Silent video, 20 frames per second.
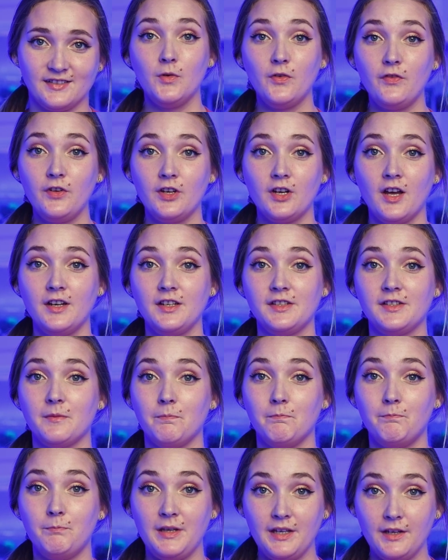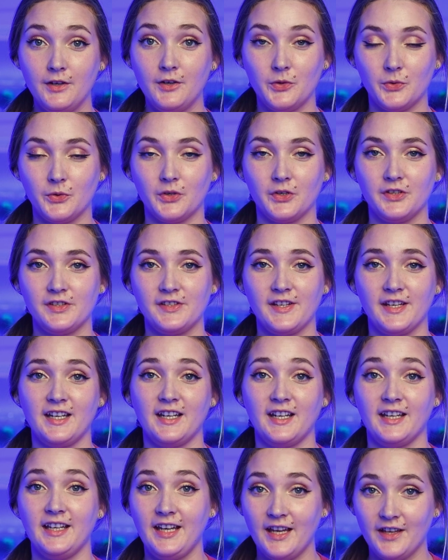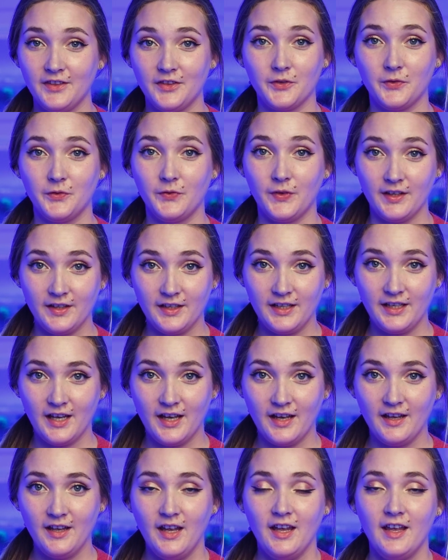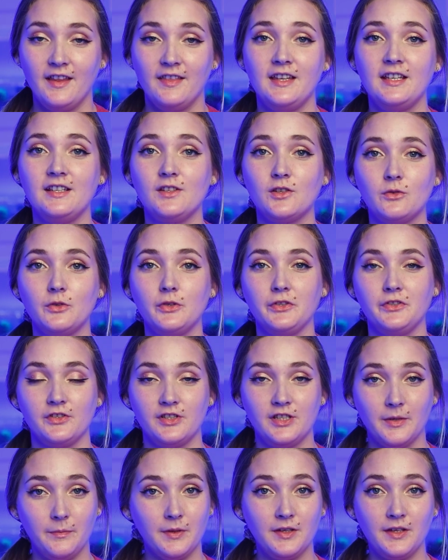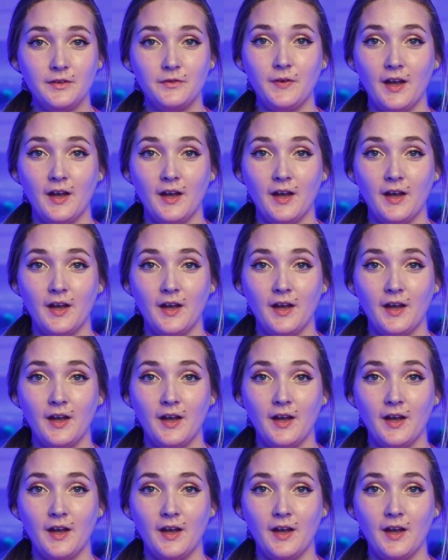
Moving on to some big corals like an Acanthophilia, these corals are typically